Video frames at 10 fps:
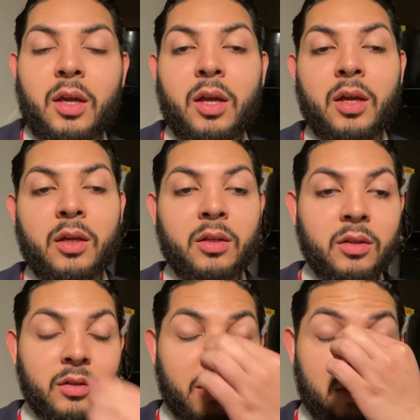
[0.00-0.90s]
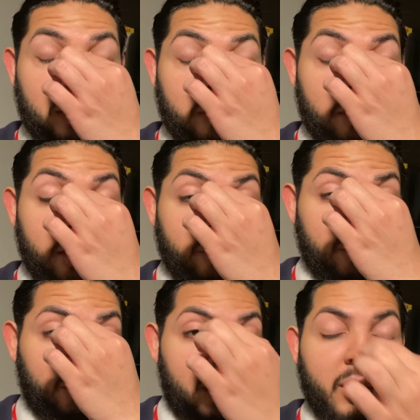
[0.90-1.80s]
and let's
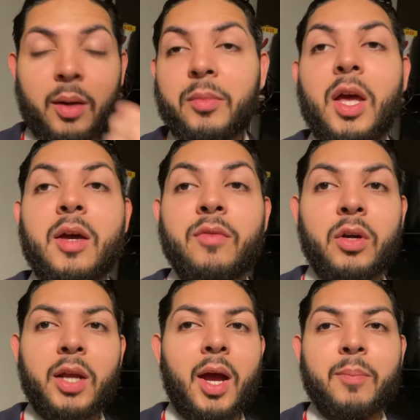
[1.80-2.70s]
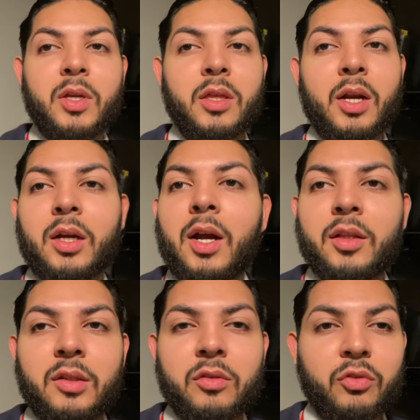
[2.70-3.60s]
just say that I'm not very happy that I
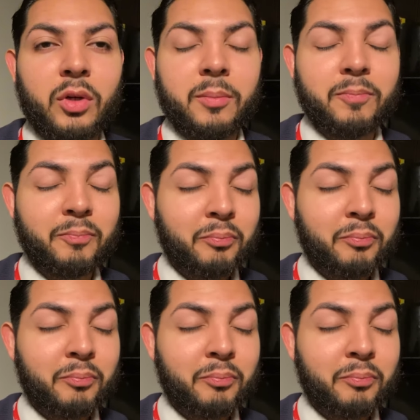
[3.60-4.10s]
got this trip.